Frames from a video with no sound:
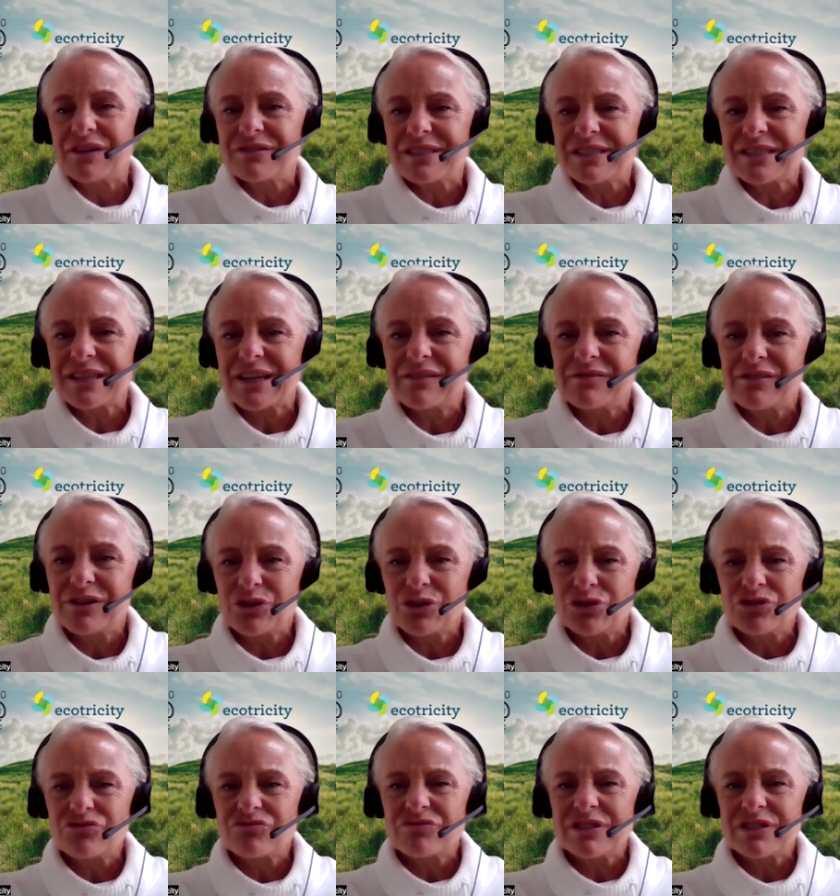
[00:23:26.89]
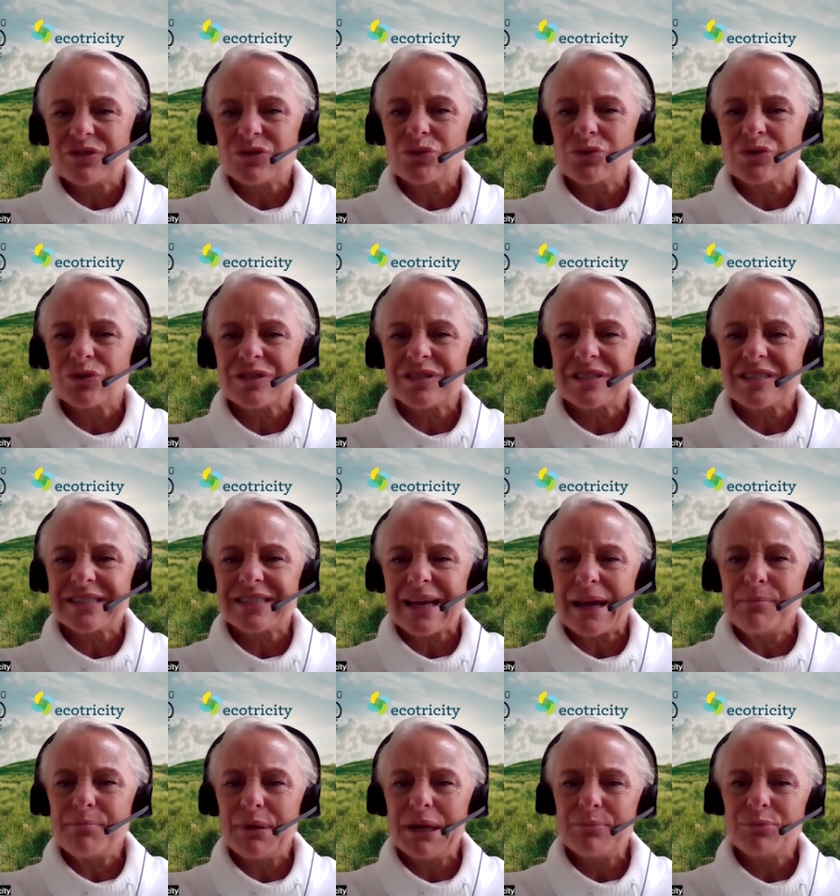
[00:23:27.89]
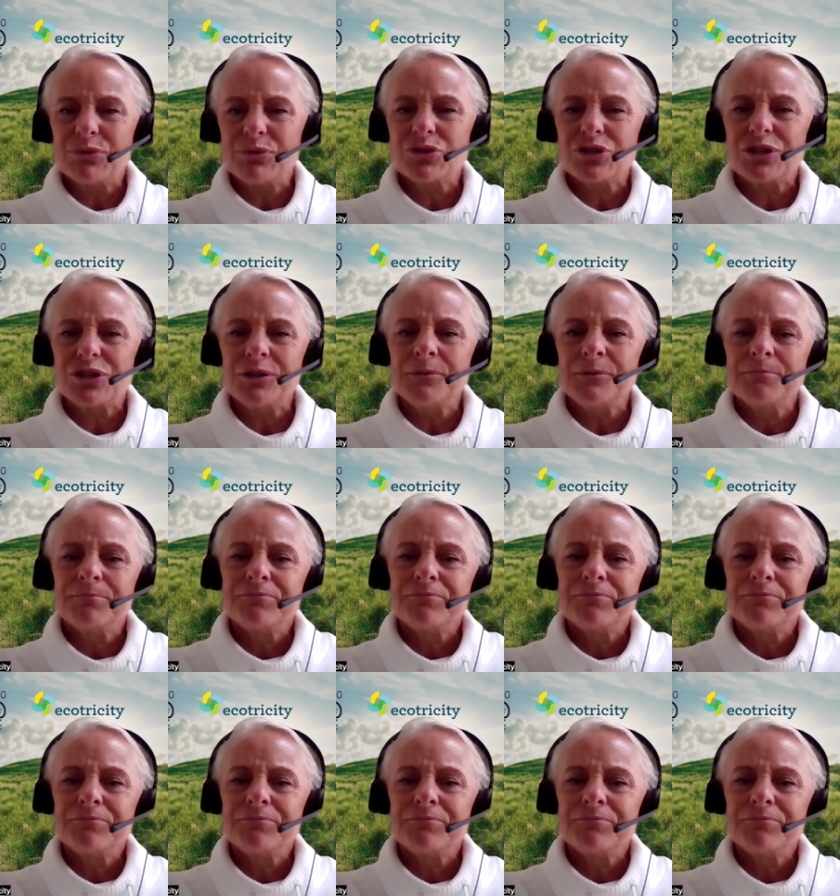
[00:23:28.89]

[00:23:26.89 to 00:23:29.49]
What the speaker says: is there a good resource to send people to?